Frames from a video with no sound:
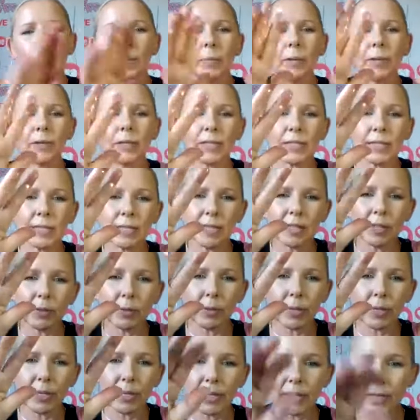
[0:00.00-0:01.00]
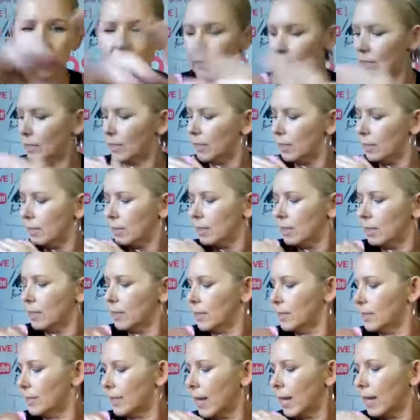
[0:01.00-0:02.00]
But this liquidy
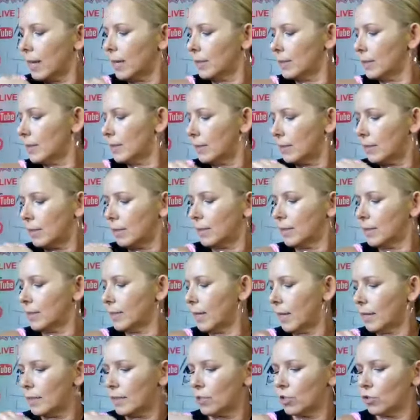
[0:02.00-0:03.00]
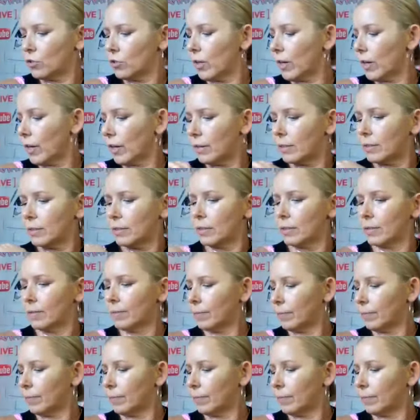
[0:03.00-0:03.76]
sets. It sets. It dries.